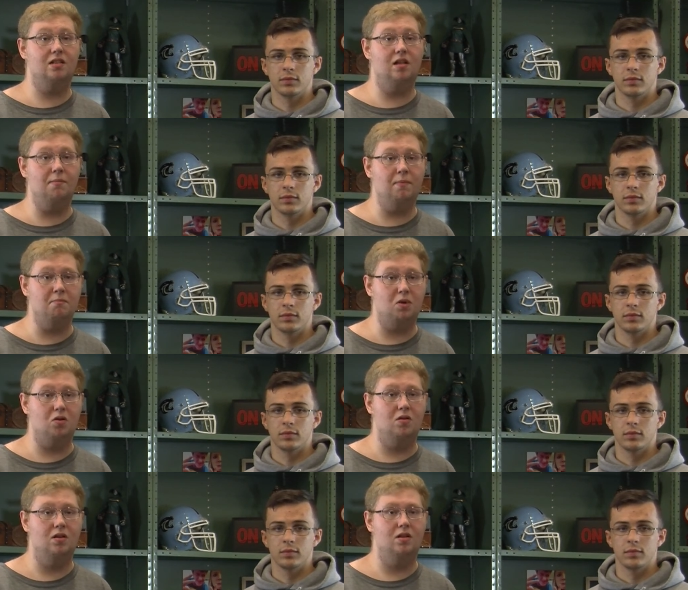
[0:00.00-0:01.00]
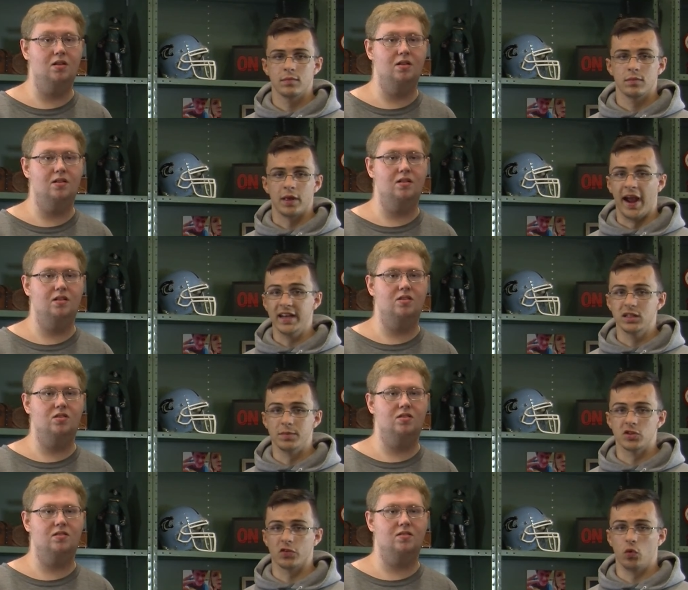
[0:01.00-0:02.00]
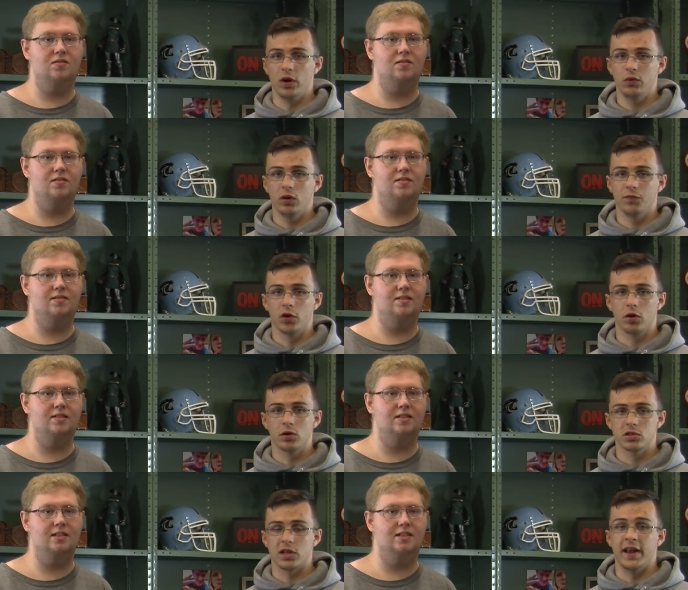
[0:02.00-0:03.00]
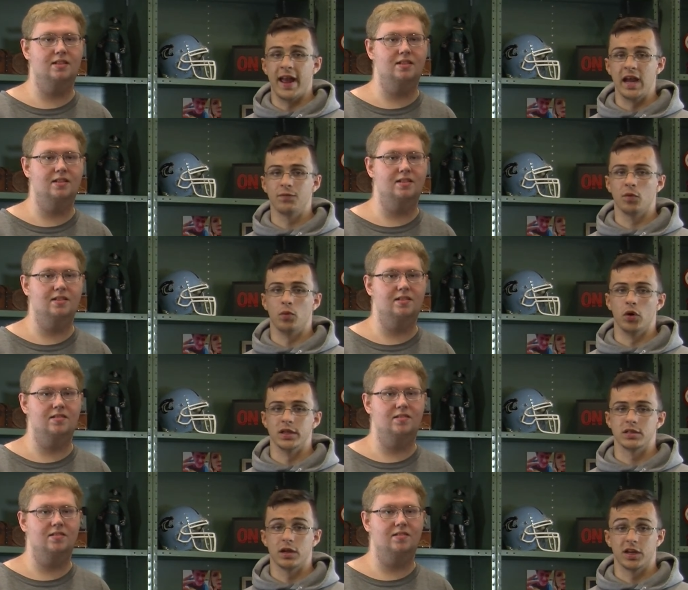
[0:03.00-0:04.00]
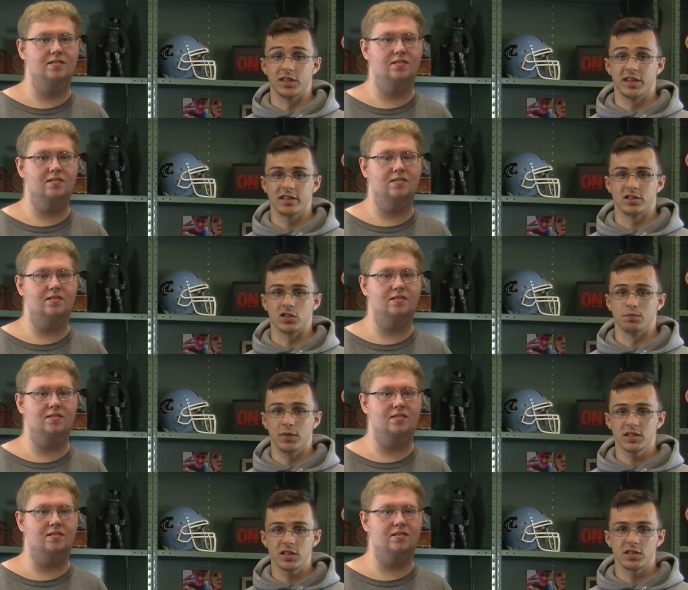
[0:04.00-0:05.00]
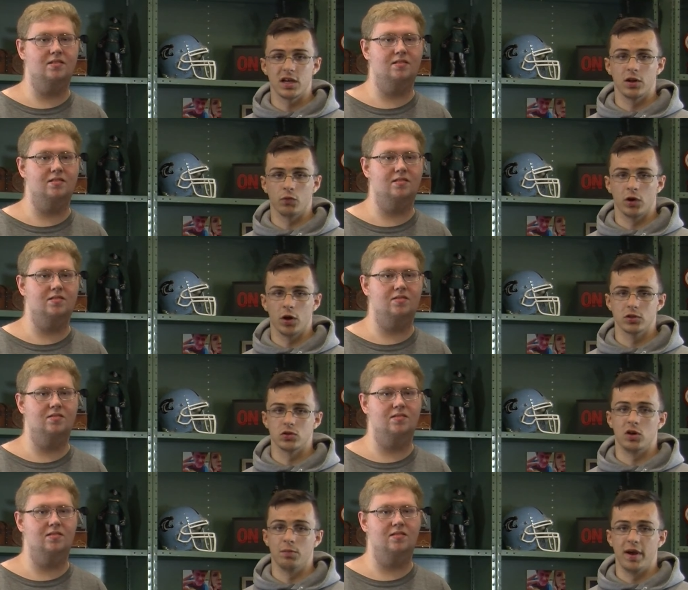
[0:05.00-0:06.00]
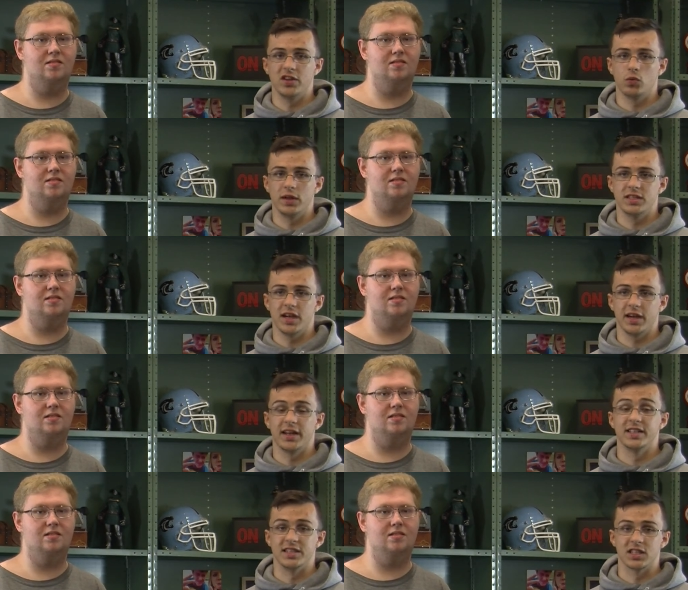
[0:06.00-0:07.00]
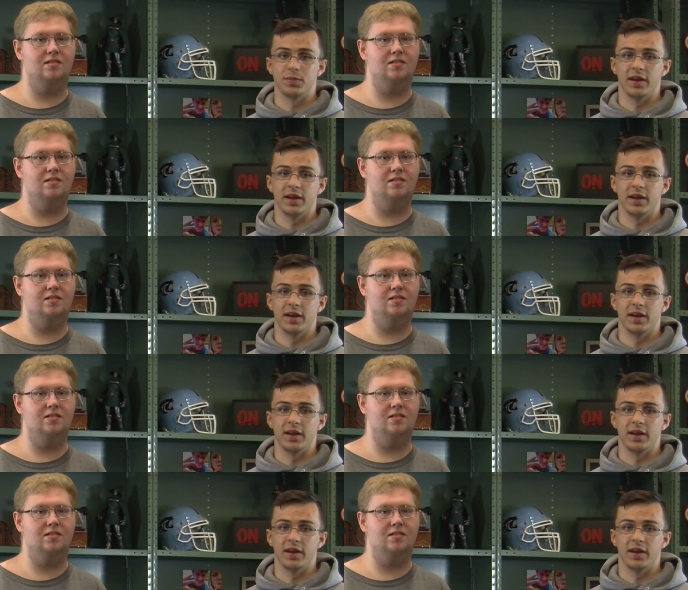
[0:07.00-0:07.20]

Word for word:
Speaker 1: Club member.
Speaker 2: Age limits are 21 for girls and 8 for boys. Contestants must attend rehearsal on May 22nd at 6